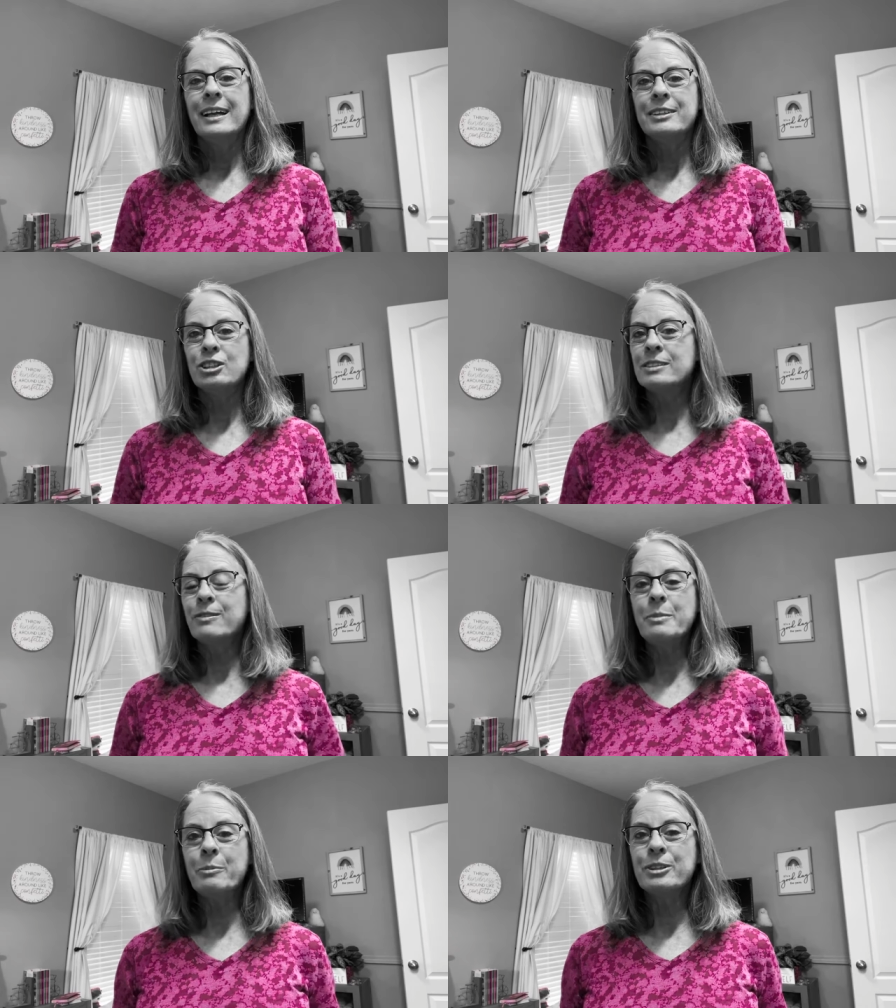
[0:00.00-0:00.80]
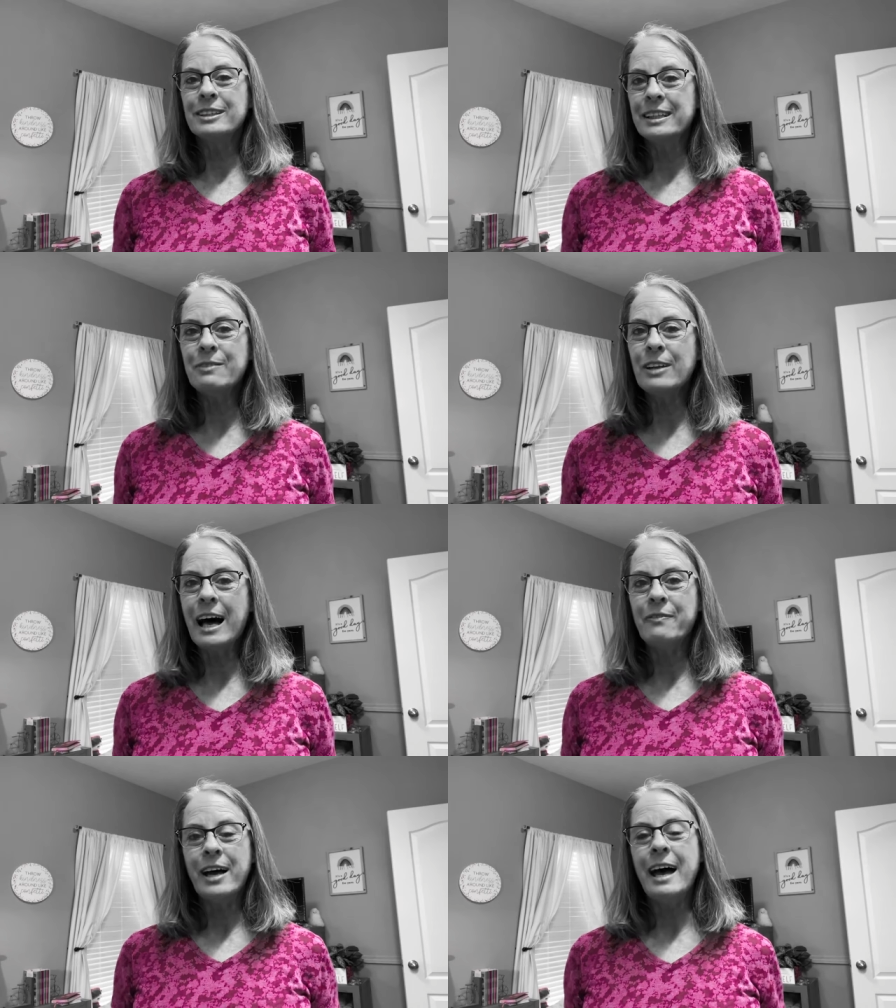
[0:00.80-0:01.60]
just remember to live
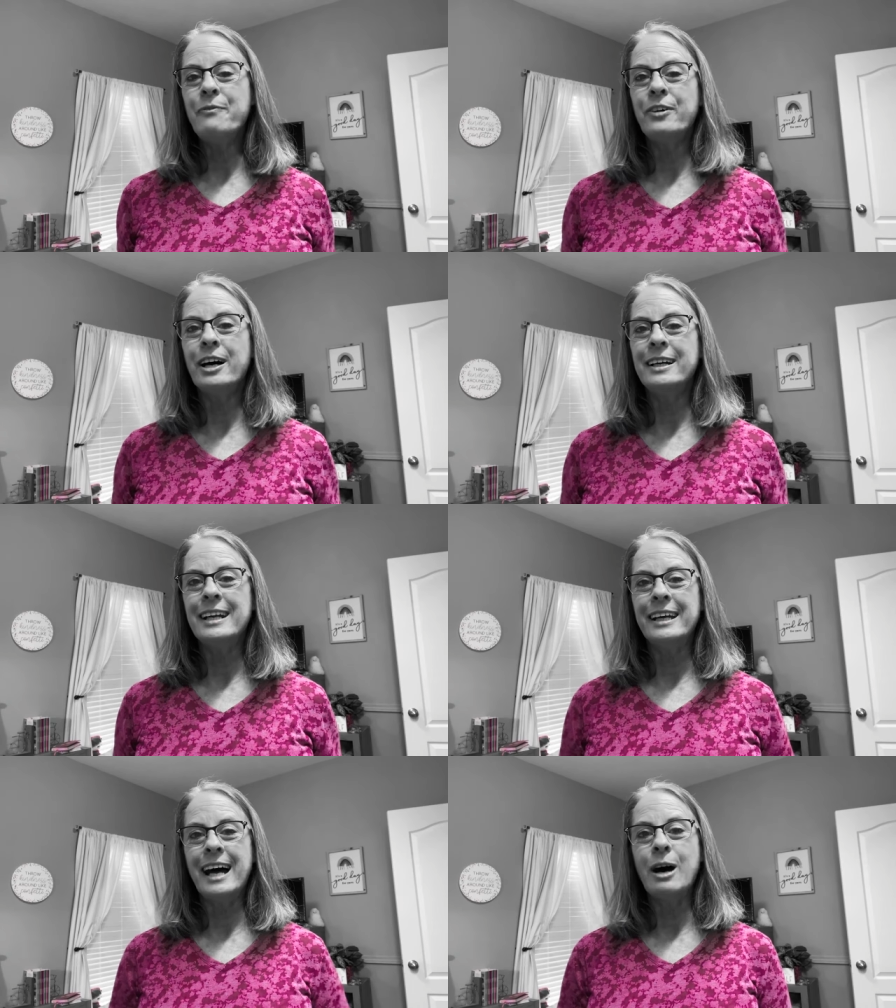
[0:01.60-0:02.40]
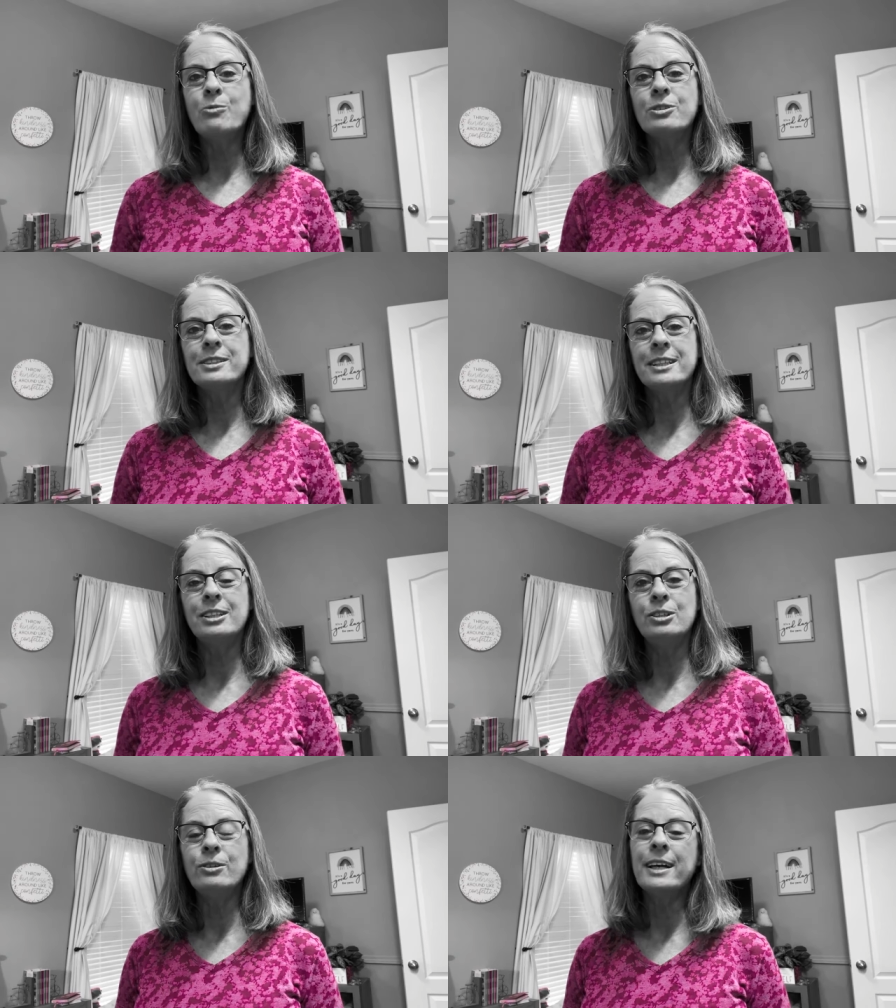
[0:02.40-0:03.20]
life, have fun, and I will see
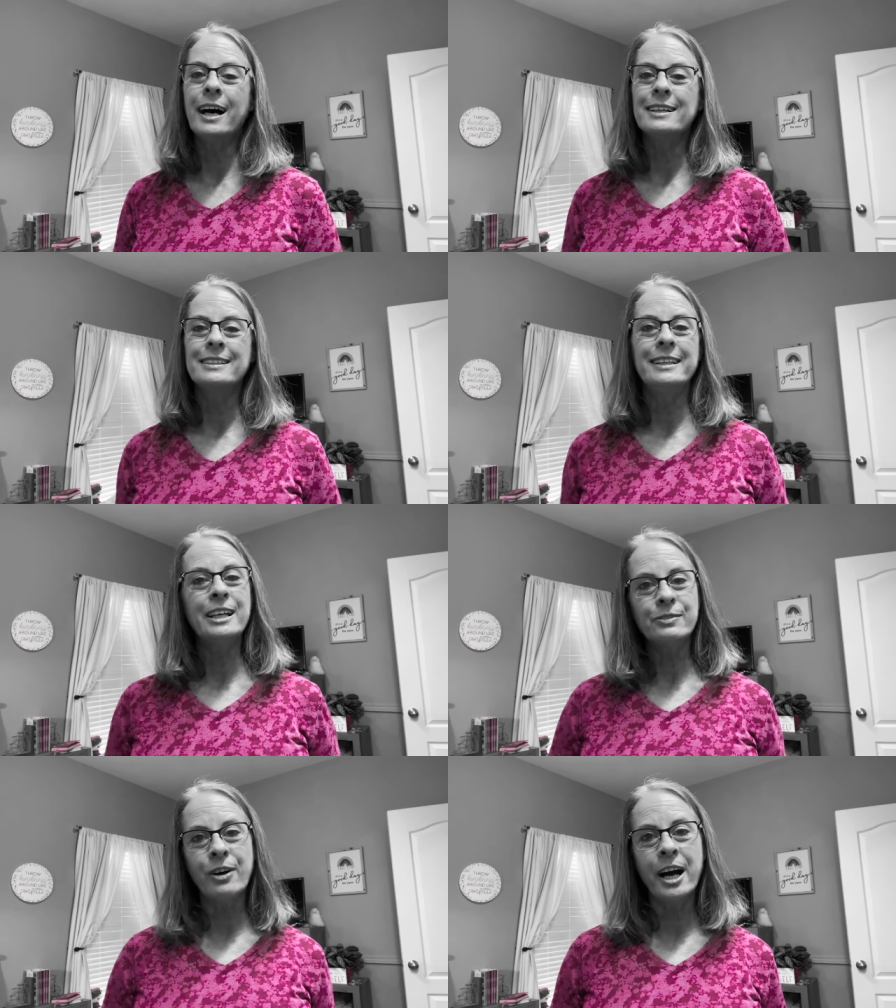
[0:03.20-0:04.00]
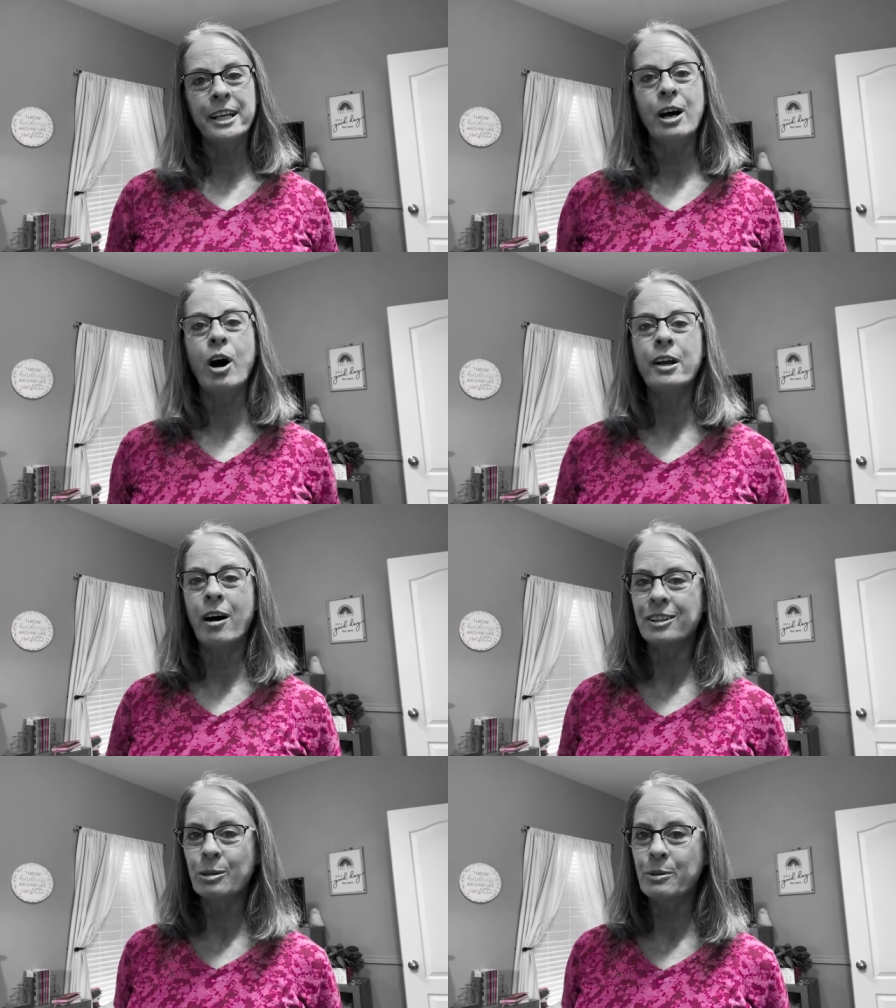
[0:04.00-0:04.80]
you guys next Friday on
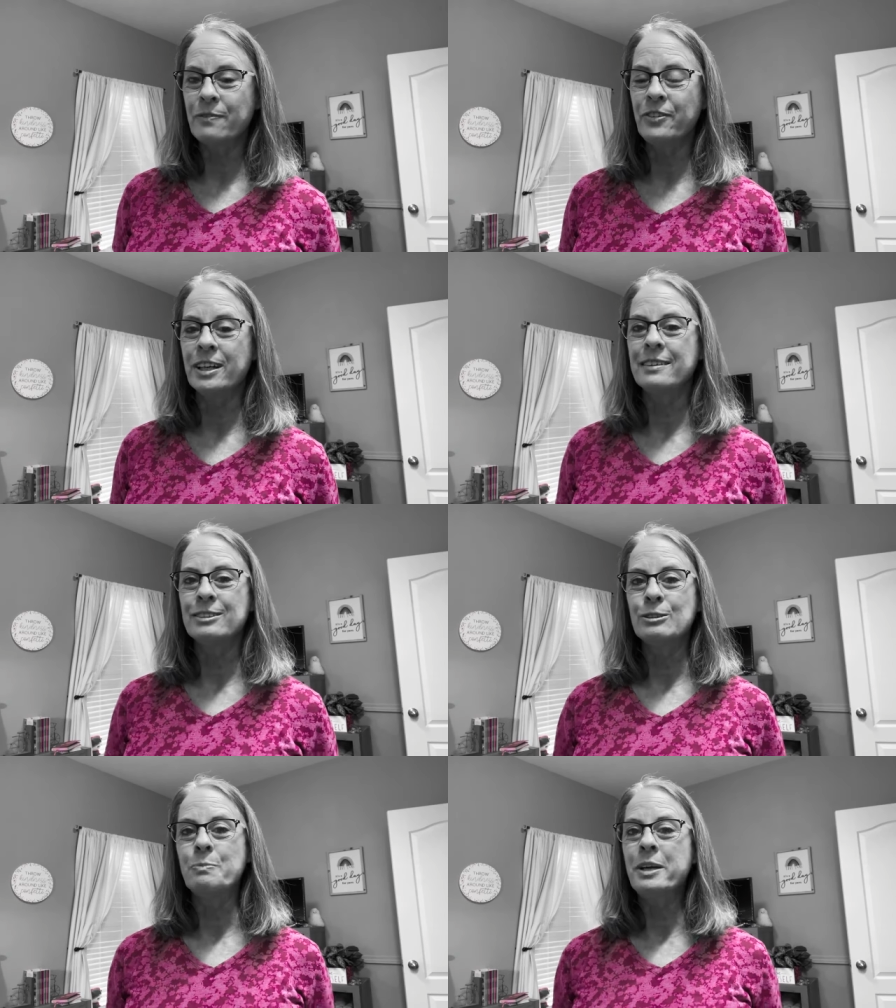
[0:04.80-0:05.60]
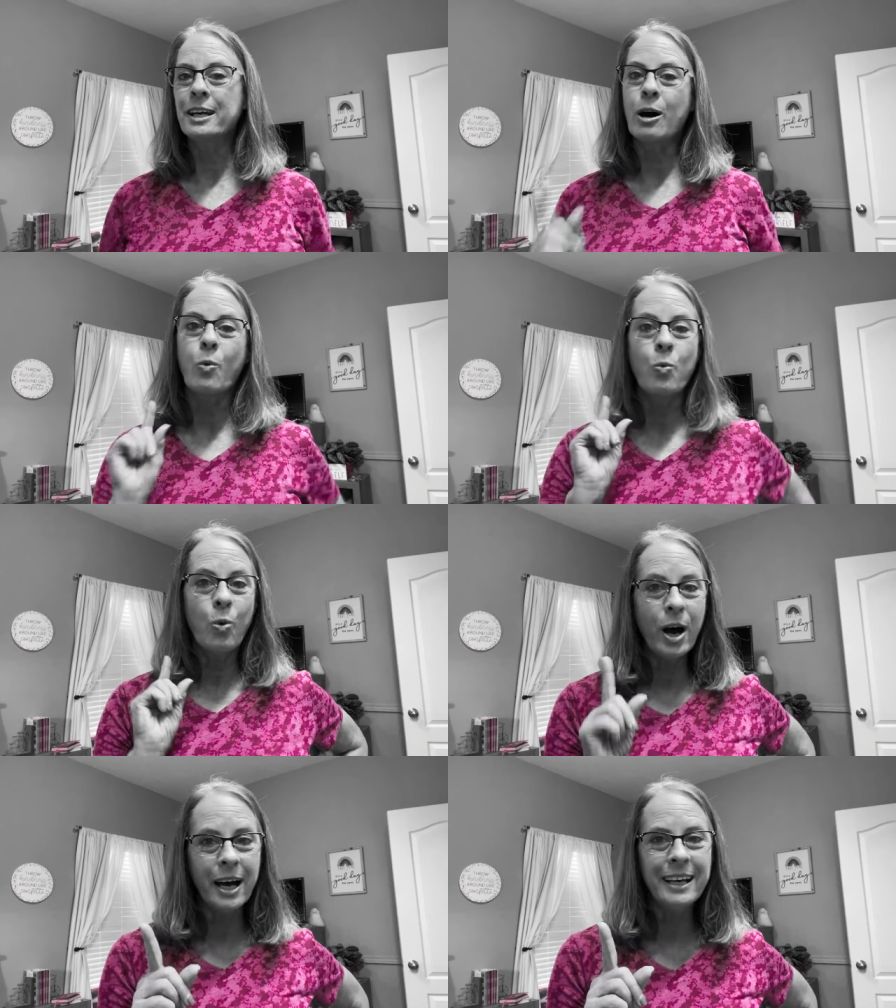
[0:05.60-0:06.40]
October the 5th to pick
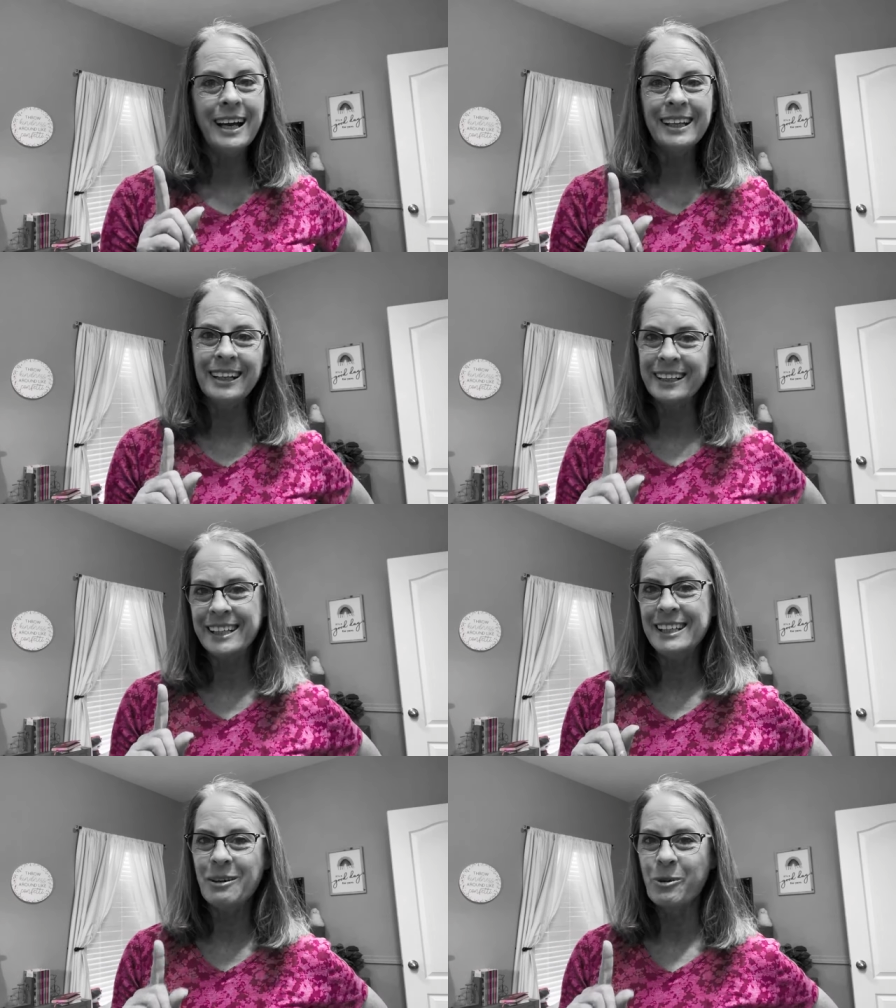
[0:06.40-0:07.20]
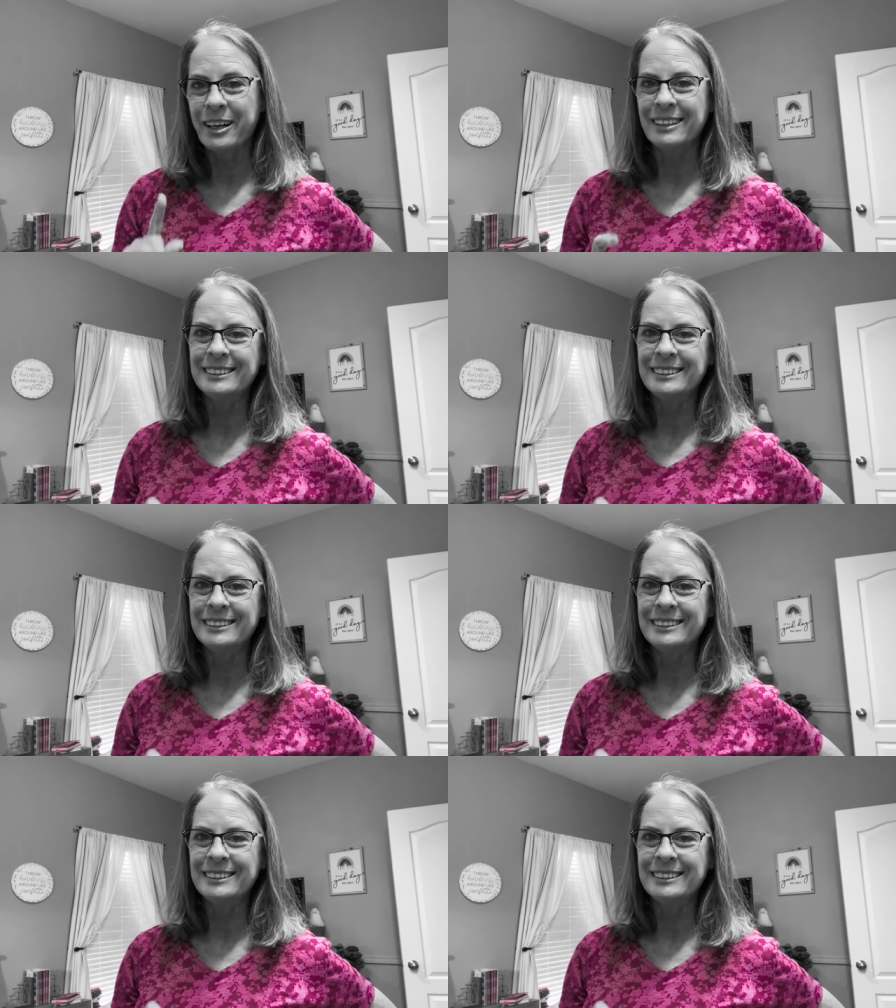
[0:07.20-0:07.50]
one lucky winner.